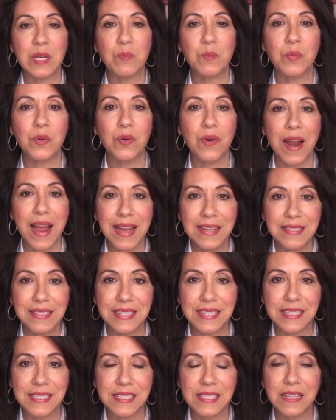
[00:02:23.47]
and
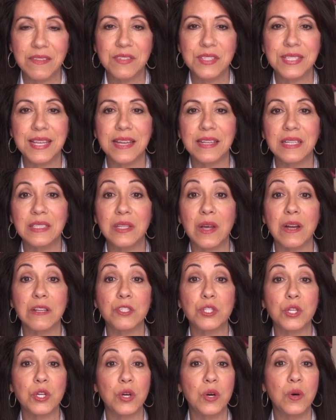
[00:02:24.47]
practice of
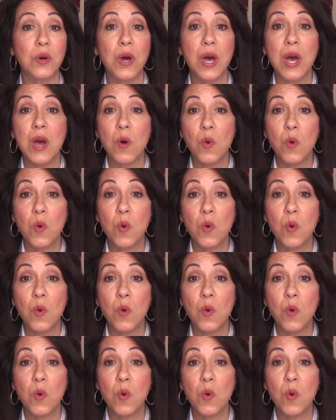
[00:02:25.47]
psychological